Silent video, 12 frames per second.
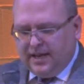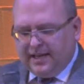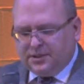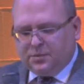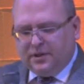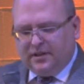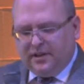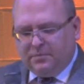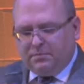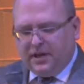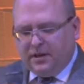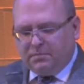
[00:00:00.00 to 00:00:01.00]
as we
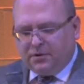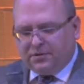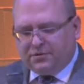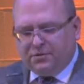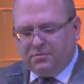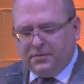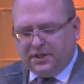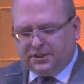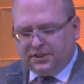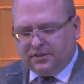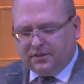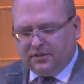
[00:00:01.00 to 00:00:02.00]
lead people through
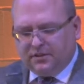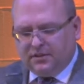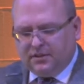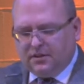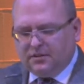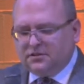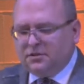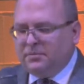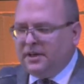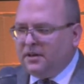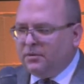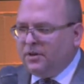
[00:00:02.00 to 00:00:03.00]
mission to
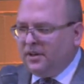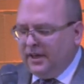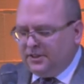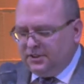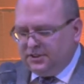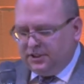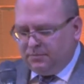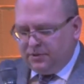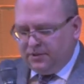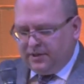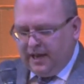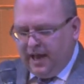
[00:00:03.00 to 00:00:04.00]
be in a relationship
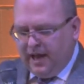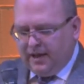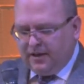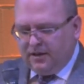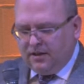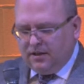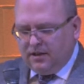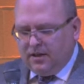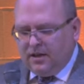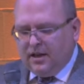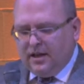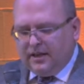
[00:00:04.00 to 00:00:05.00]
with God,
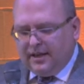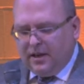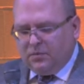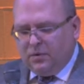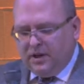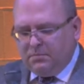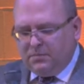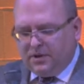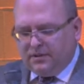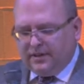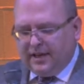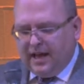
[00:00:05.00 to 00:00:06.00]
can we
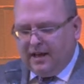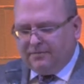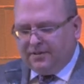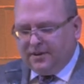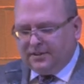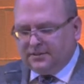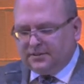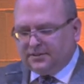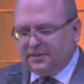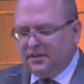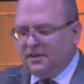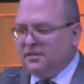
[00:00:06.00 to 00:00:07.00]
build the
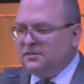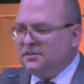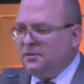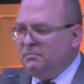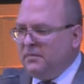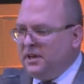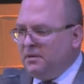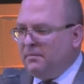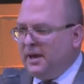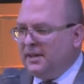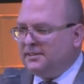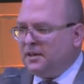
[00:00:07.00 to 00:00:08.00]
confidence to
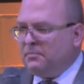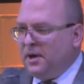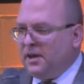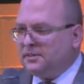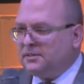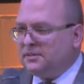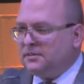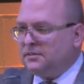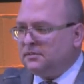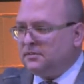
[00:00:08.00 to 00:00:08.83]
minimize our butts?